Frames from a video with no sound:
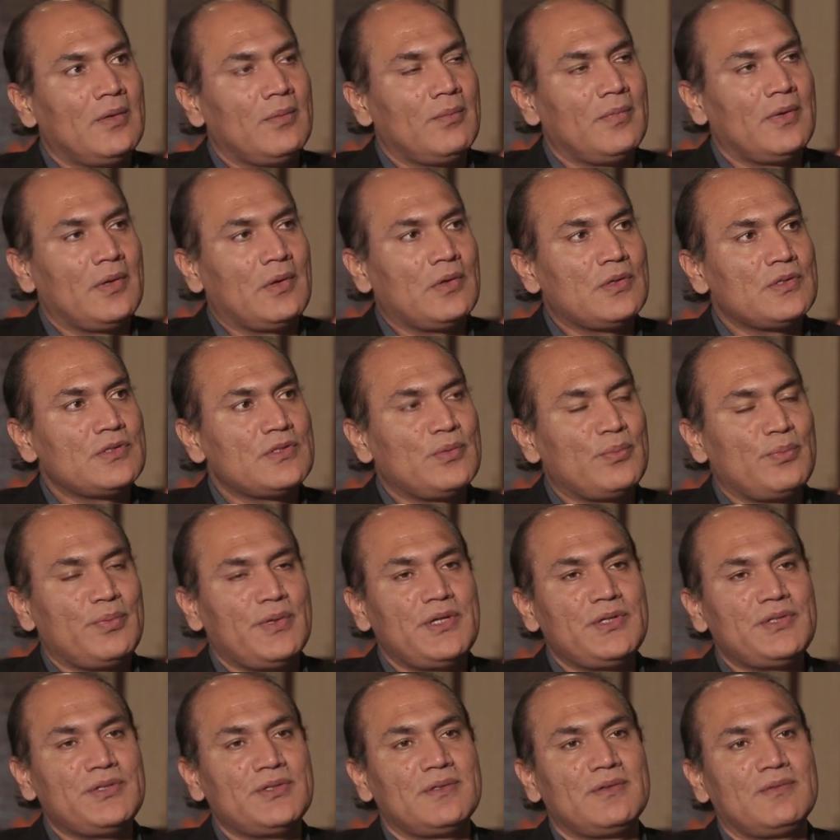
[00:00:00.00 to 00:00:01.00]
because the
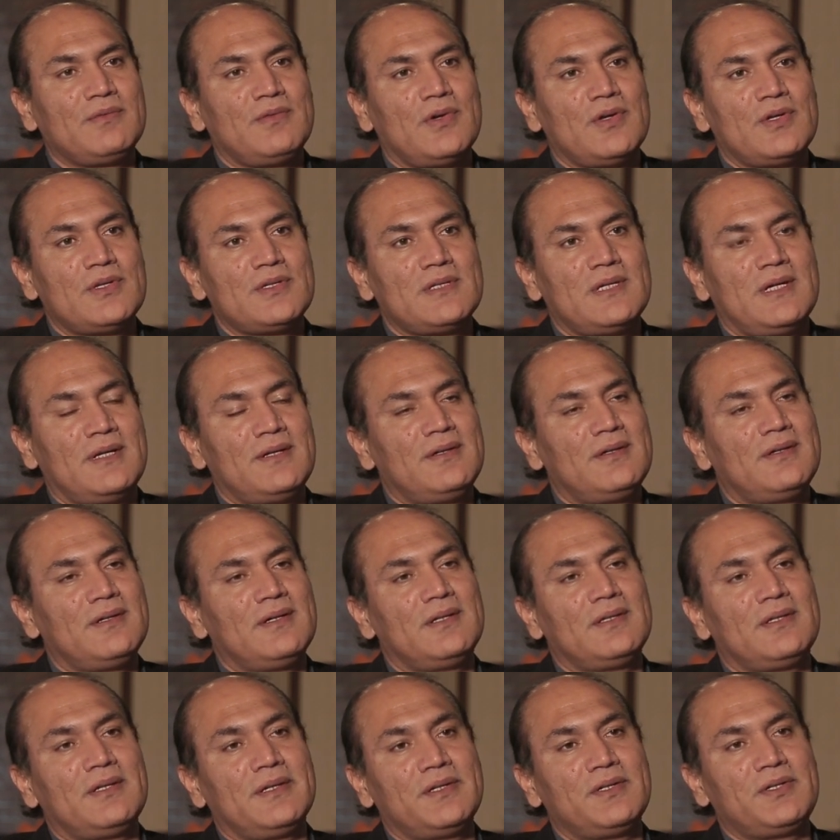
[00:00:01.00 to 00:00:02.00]
patient was
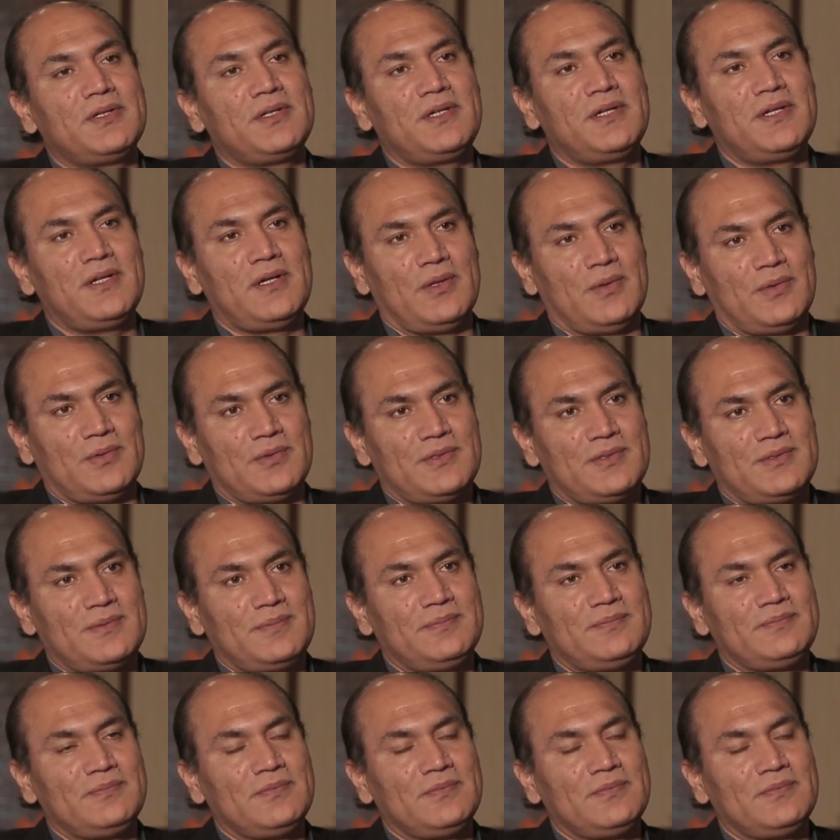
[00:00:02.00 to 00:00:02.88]
130 kilos.